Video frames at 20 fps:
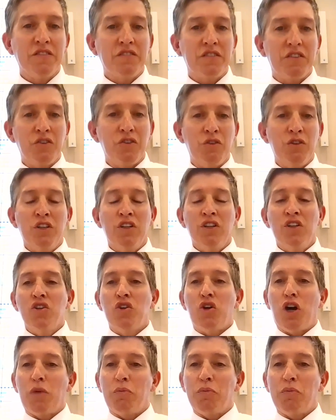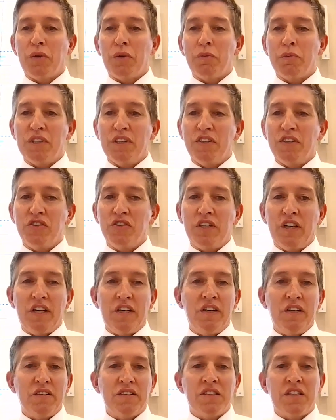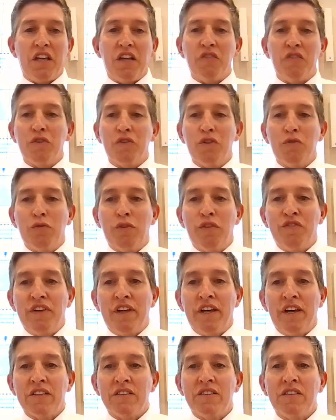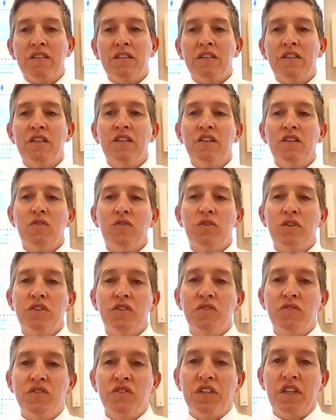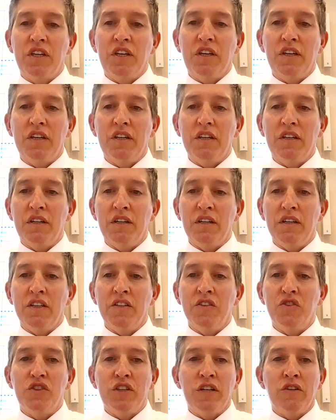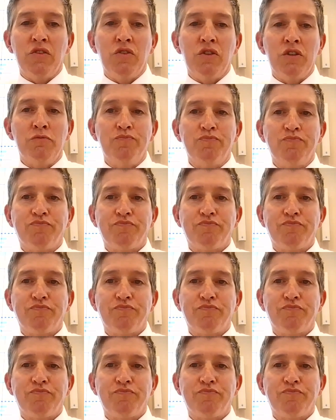So our population at Stanford reflects what you see in general.